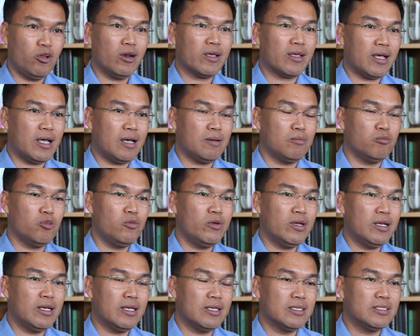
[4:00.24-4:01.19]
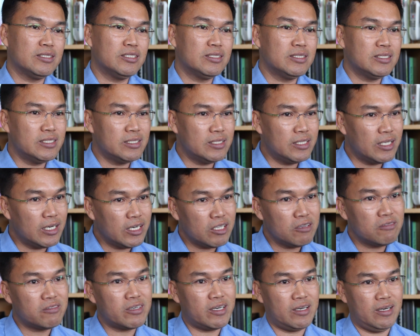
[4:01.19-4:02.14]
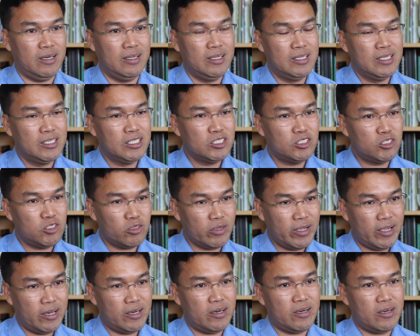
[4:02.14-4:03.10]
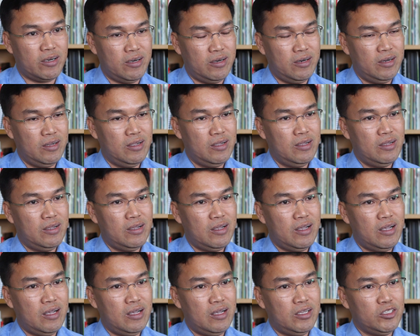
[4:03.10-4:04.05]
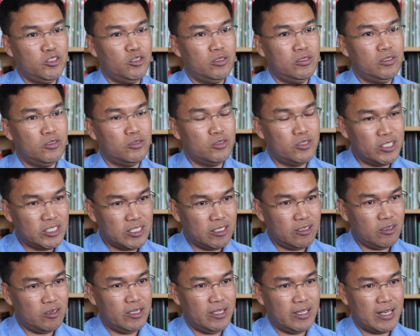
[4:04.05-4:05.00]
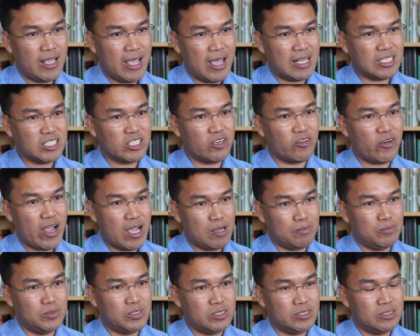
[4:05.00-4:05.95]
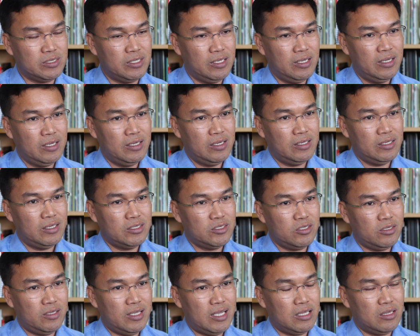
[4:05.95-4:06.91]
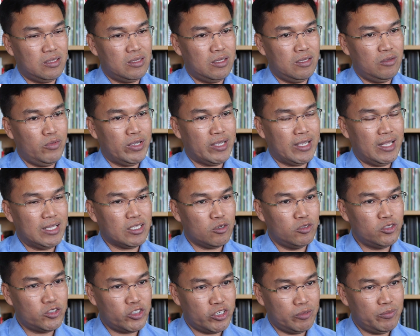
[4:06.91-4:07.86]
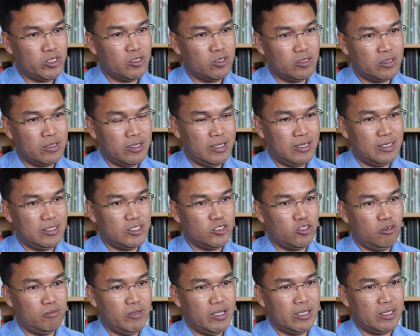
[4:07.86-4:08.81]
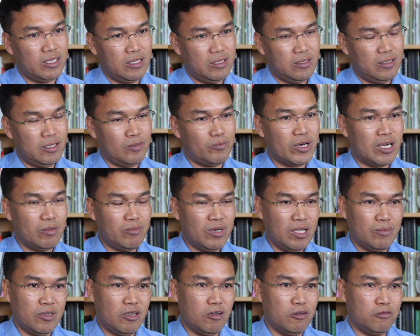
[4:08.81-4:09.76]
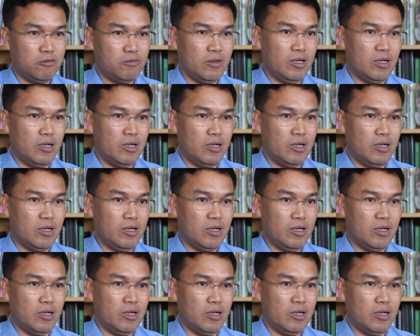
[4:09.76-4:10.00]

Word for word: will come we will deliver together uh, nutritionally enhanced crops so that we can contribute in solving the problem of